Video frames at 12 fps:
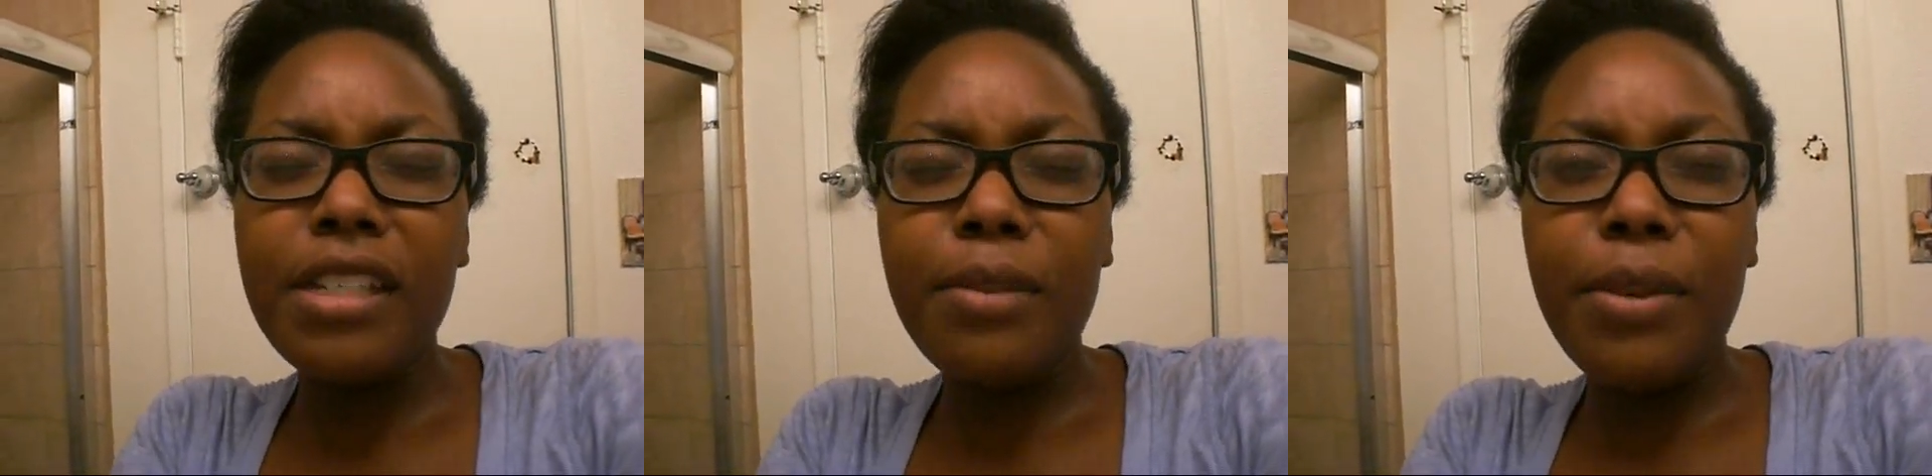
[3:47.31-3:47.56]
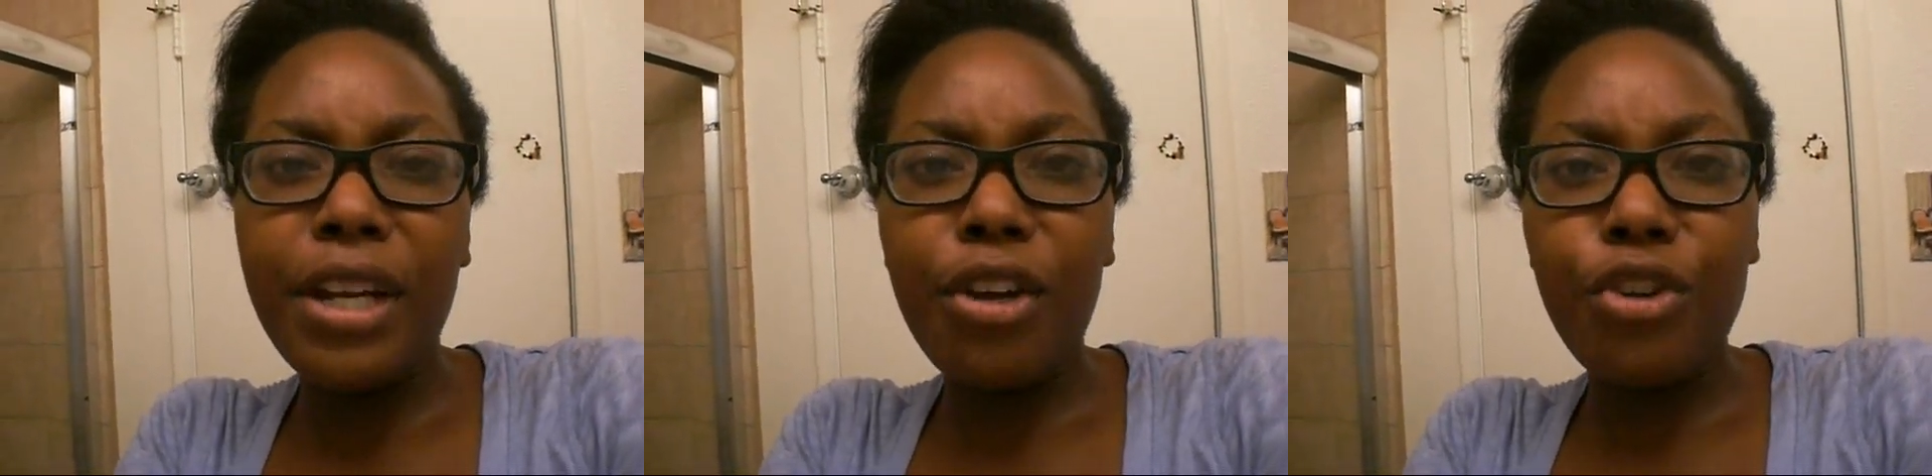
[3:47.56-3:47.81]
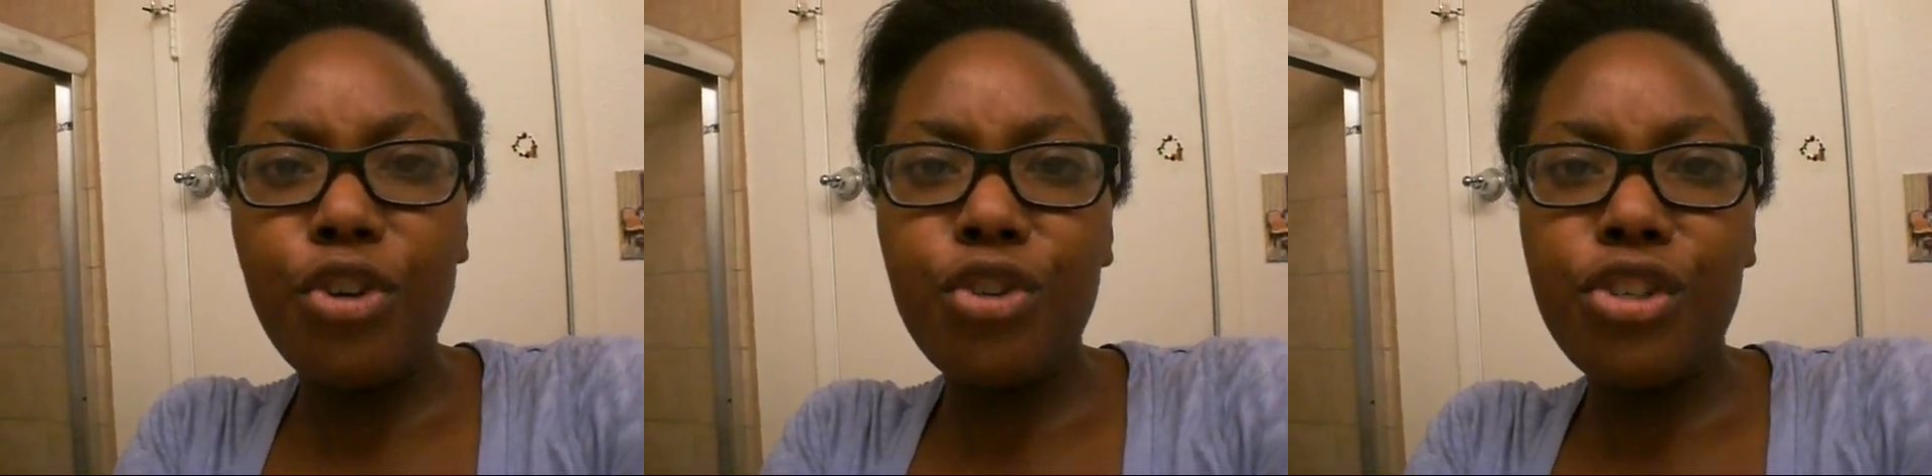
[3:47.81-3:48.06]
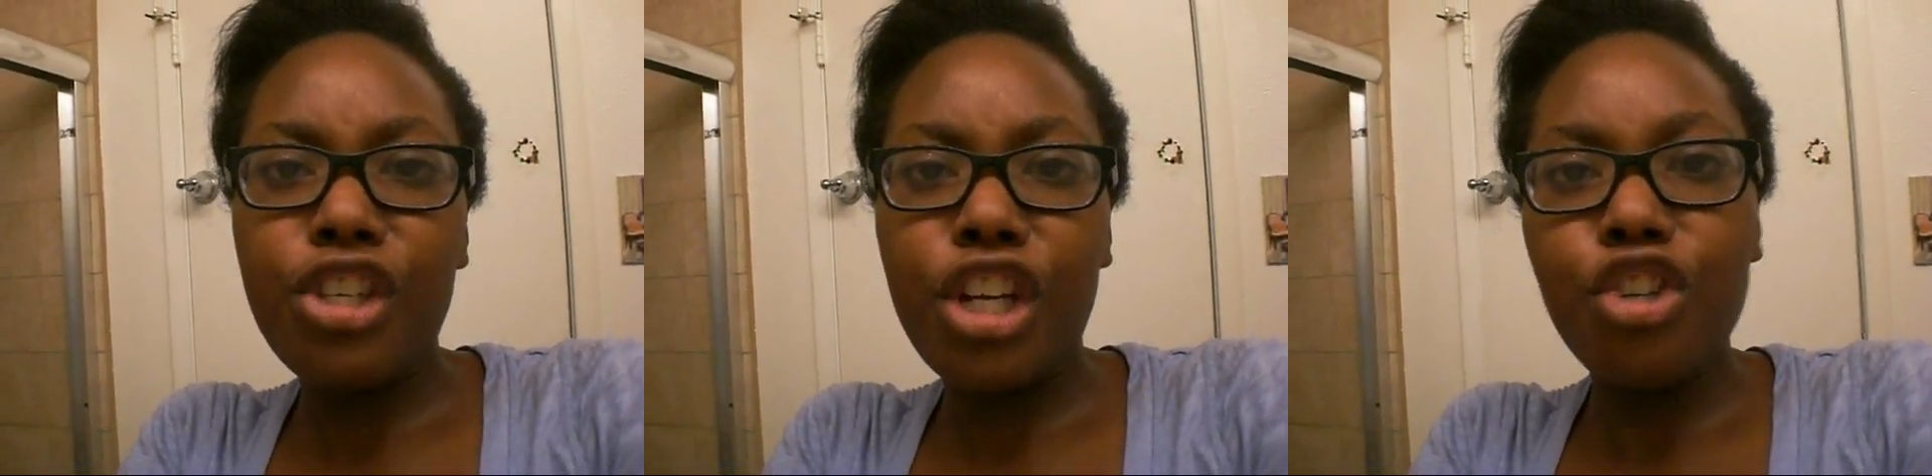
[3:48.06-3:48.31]
depending on
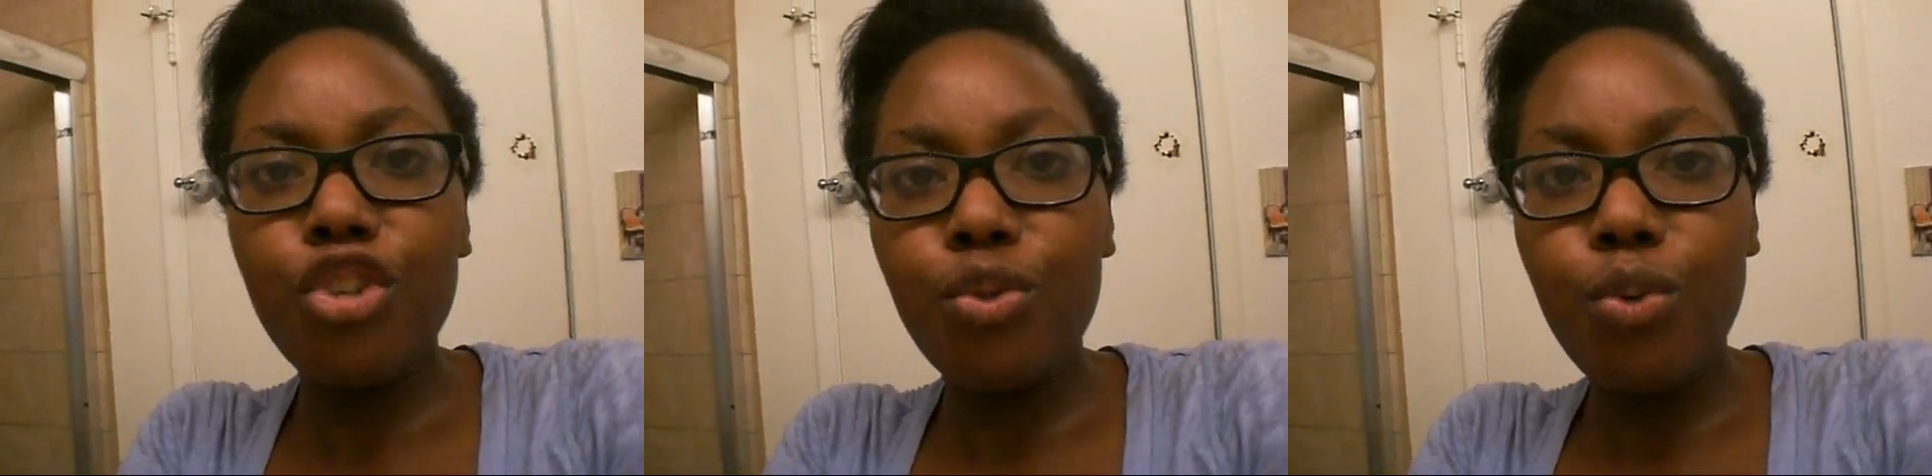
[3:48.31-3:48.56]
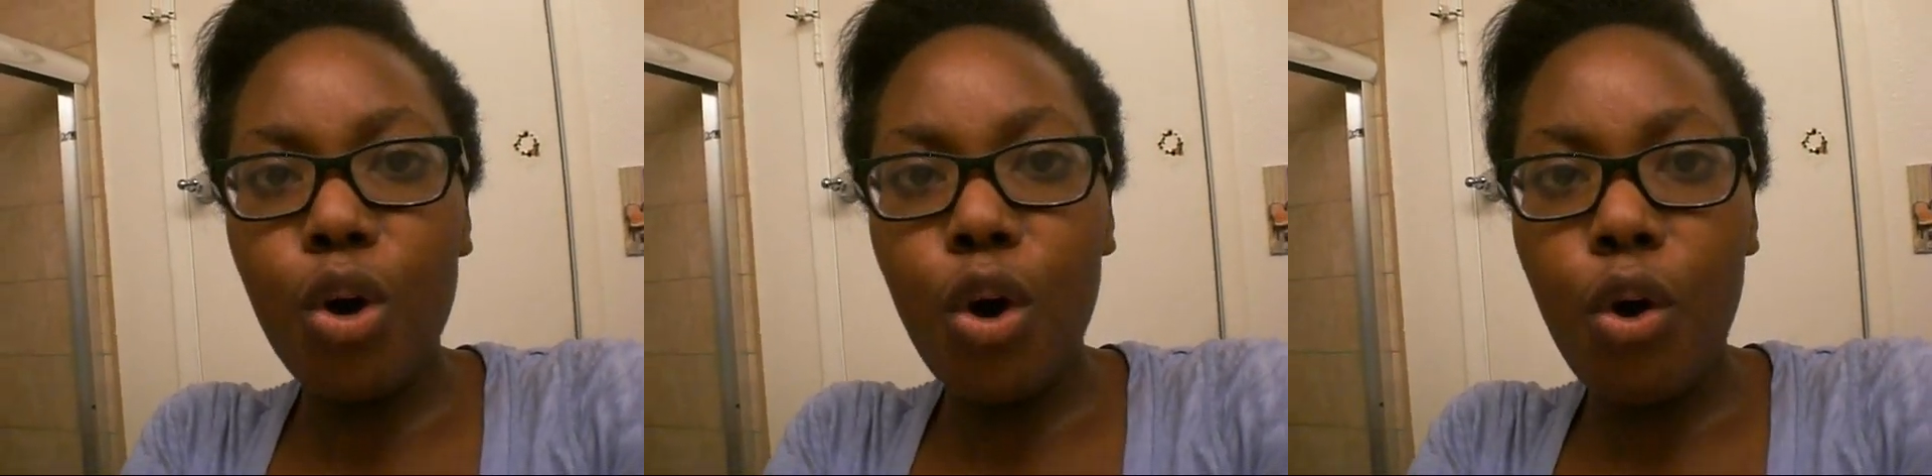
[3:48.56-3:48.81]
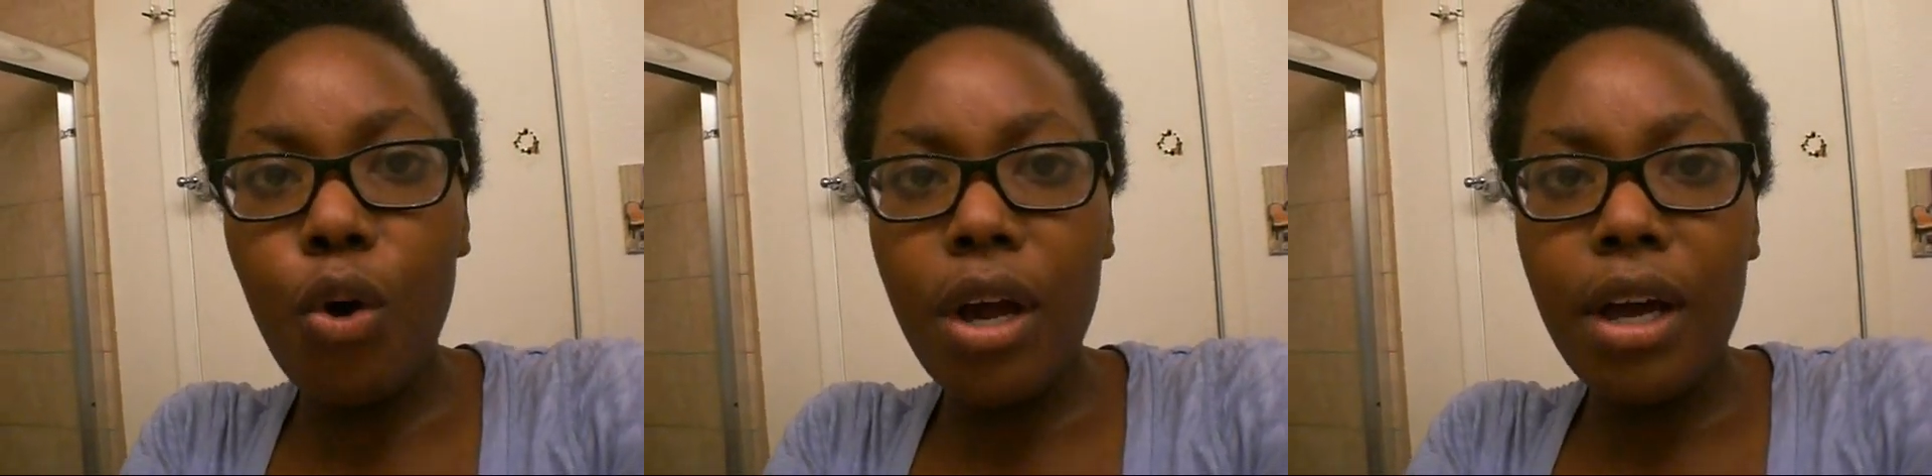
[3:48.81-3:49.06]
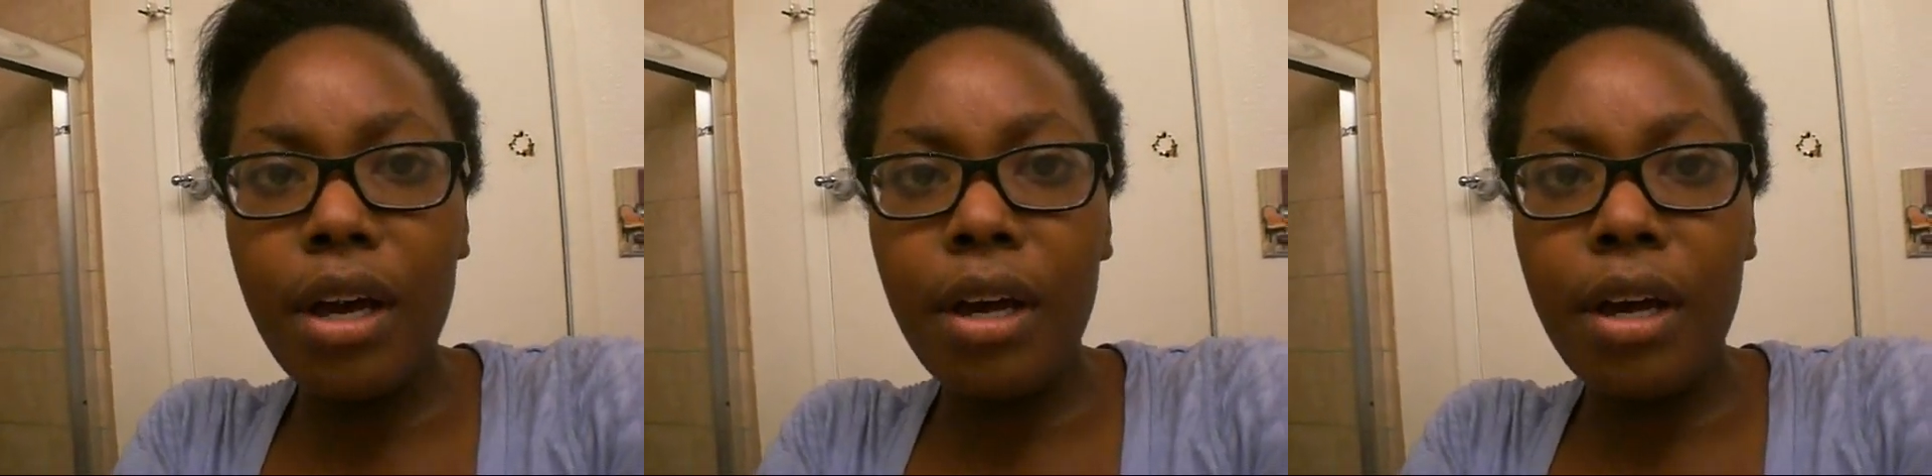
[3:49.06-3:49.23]
your sexual